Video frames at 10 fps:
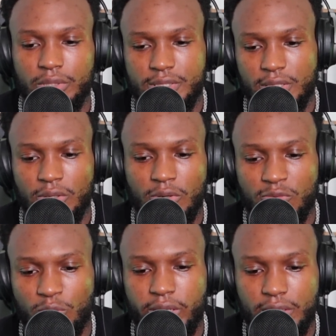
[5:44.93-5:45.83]
It's a lot
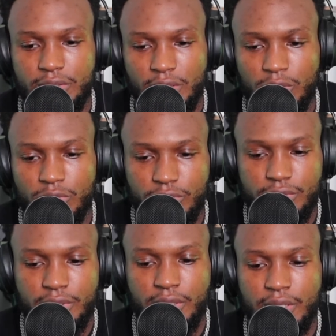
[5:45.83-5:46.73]
of weight to
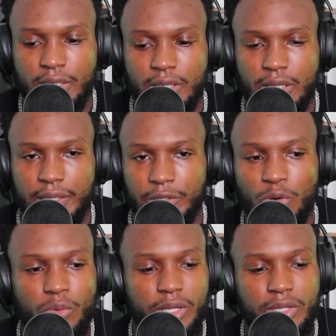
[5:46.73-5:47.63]
lose.
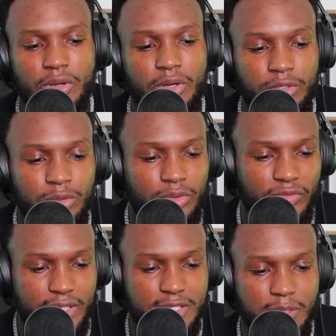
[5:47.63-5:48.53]
No one can argue
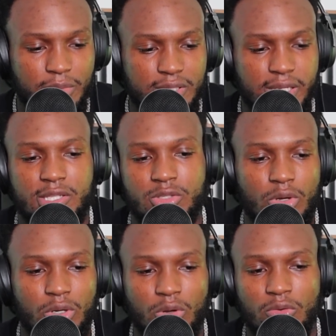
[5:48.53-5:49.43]
with Hasim and say it's
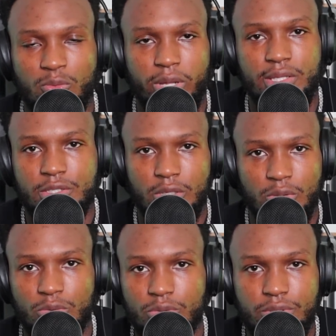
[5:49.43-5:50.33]
not a lot of weight to
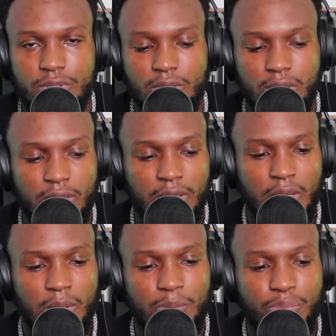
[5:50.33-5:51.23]
lose.
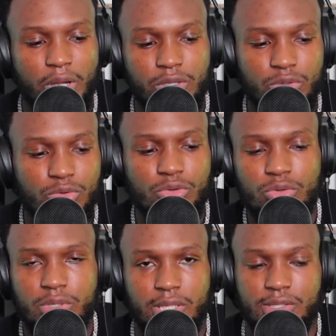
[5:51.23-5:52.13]
But you
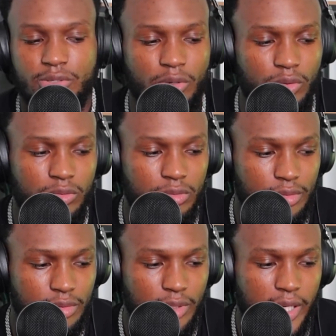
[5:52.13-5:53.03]
knew this though.
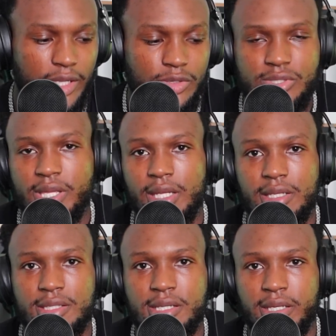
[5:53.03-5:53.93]
Like you
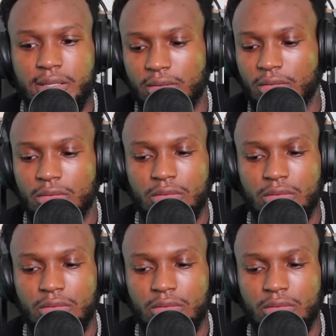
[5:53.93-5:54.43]
signed the thing.